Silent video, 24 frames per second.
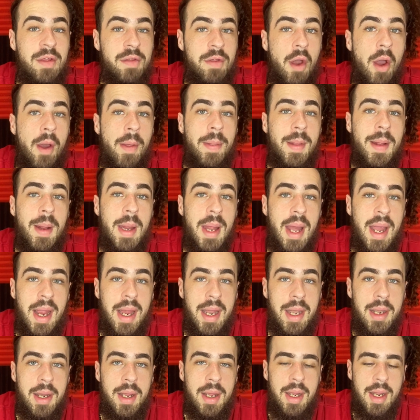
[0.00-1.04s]
is on the
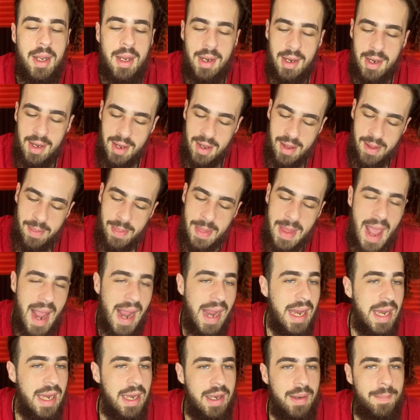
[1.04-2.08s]
line
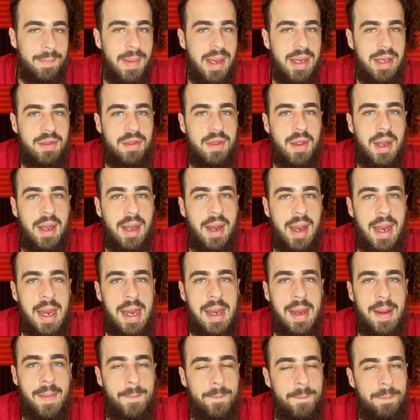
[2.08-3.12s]
that makes it
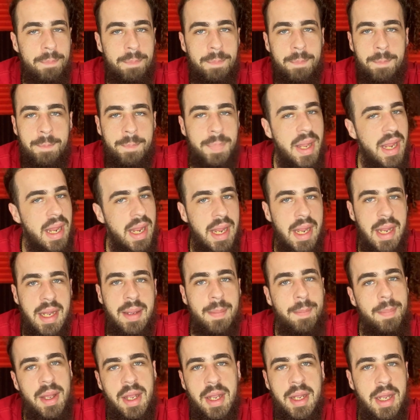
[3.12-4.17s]
a
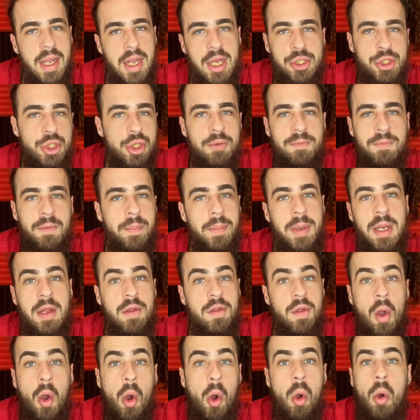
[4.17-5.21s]
big big issue for me
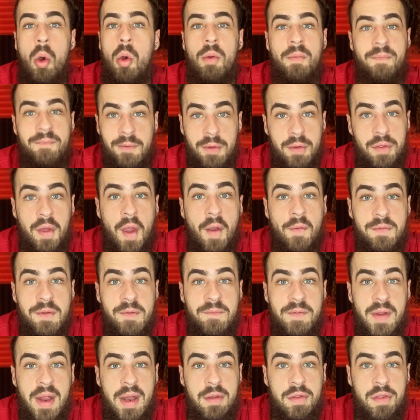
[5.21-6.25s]
as a whole for
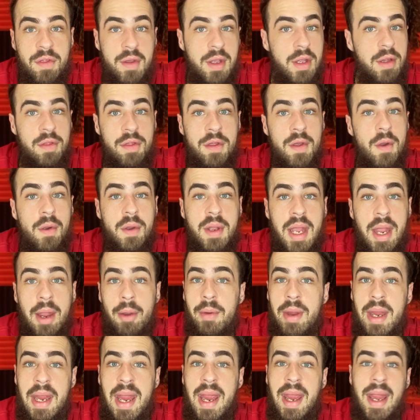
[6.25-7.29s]
self-defense concealed
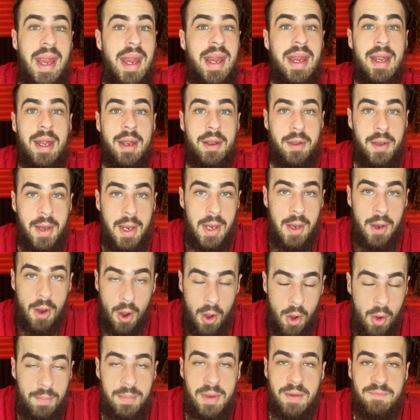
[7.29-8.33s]
carry and
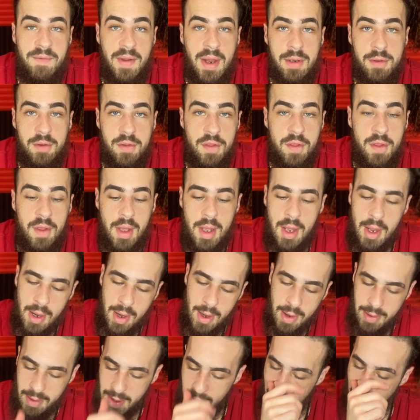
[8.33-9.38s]
home defense
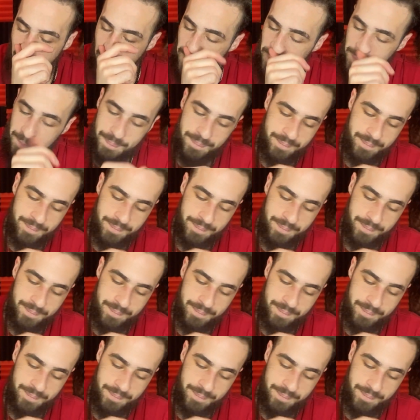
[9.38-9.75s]
now